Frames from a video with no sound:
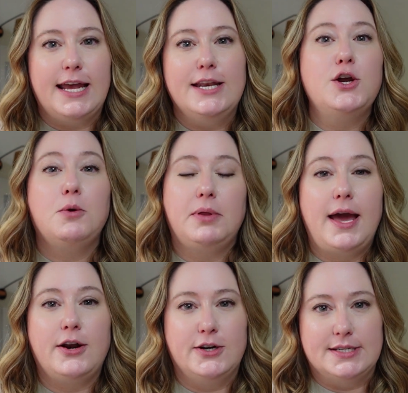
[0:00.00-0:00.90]
in your
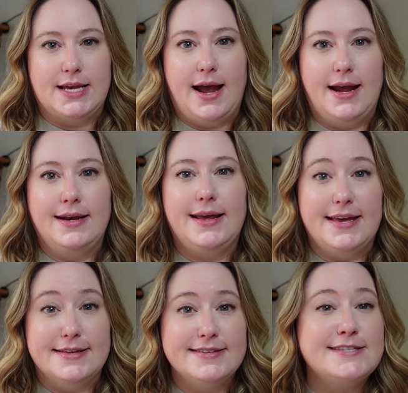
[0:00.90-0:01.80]
planner design
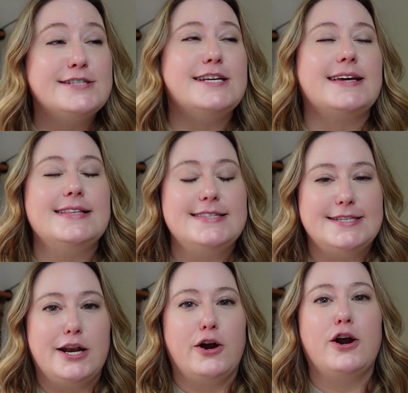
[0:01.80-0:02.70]
is to
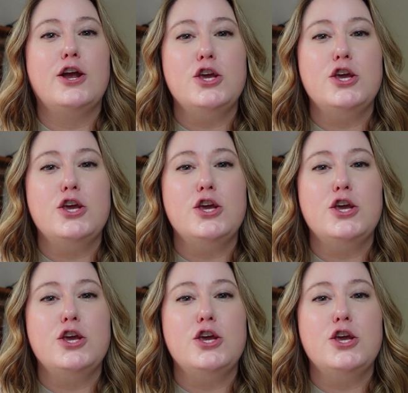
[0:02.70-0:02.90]
consider